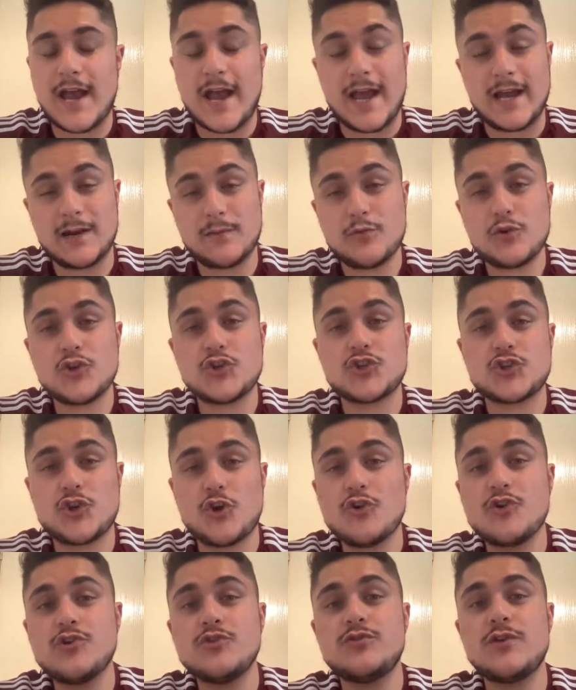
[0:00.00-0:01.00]
And I'm going to
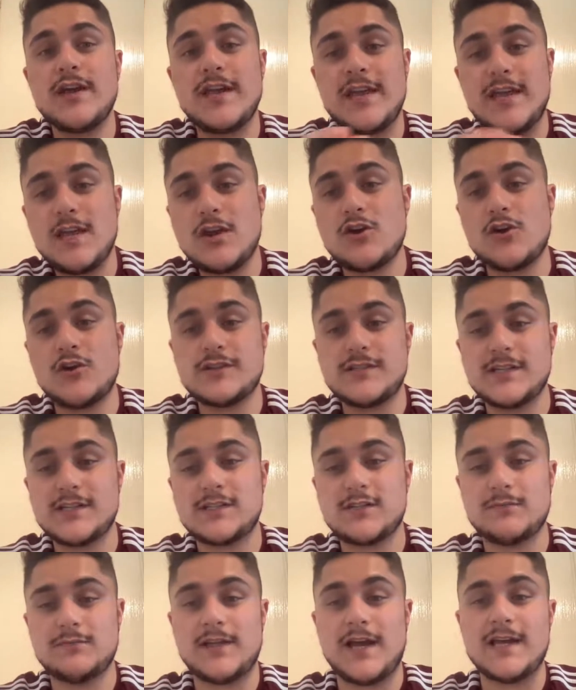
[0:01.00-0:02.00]
show you the
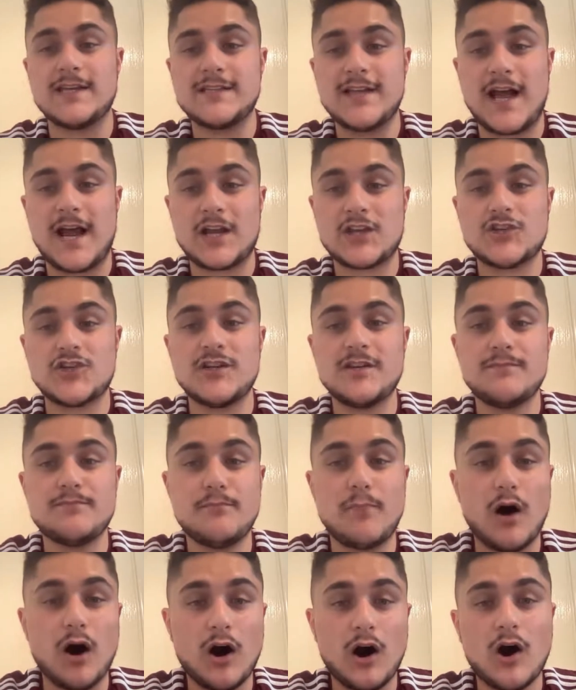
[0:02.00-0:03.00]
ecosystem that it's actually
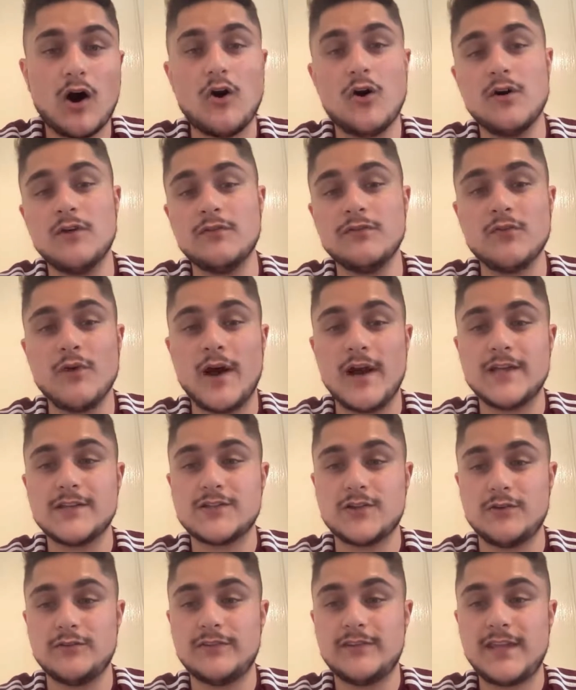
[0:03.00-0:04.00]
part of, right?
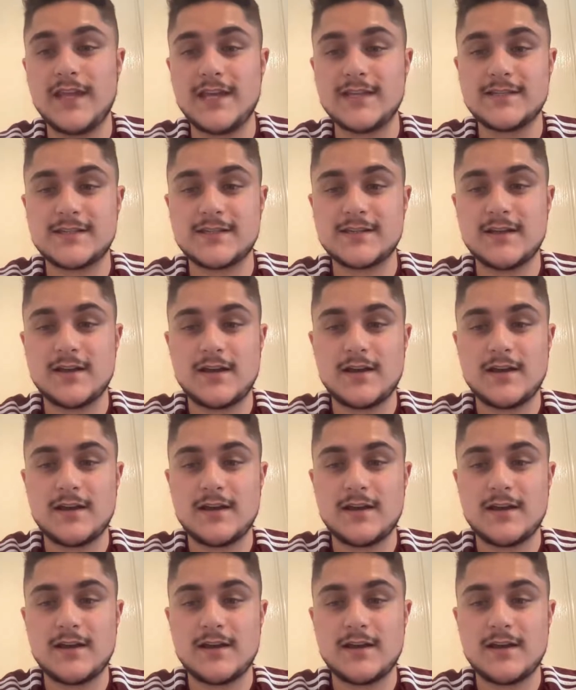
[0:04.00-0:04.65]
So this